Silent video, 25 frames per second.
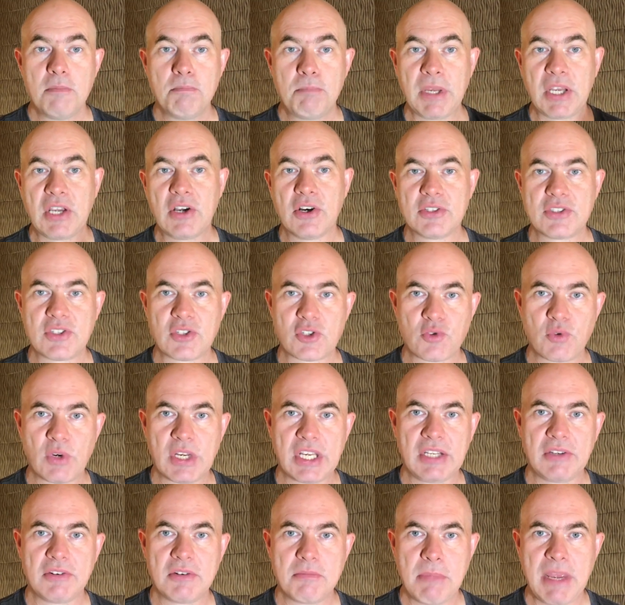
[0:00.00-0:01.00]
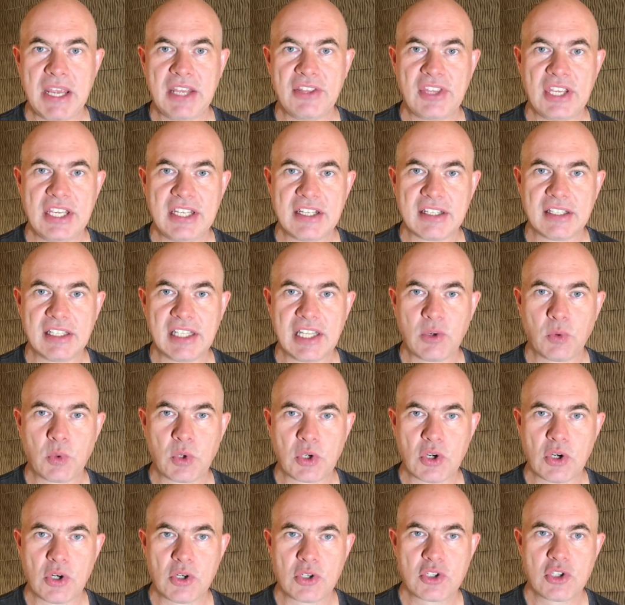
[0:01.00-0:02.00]
because it's running on methane and
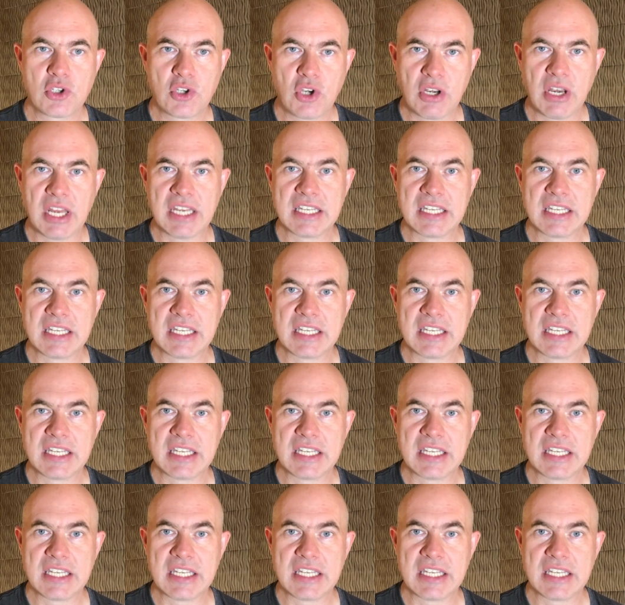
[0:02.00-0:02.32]
liquid oxygen,